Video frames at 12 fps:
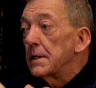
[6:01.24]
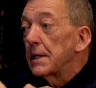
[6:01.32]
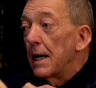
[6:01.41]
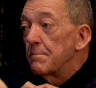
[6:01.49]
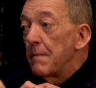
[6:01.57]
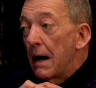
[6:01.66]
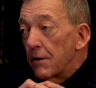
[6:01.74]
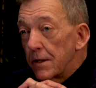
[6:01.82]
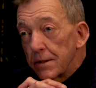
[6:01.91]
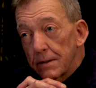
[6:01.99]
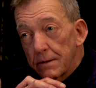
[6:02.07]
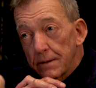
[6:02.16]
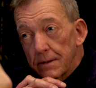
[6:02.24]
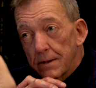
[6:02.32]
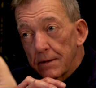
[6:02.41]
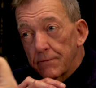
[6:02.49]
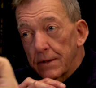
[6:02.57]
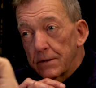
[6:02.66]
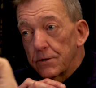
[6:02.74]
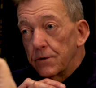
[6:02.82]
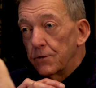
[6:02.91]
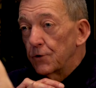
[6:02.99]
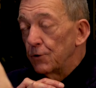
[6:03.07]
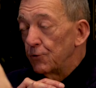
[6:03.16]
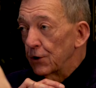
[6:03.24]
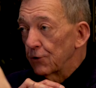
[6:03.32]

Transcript: did get married. I've had two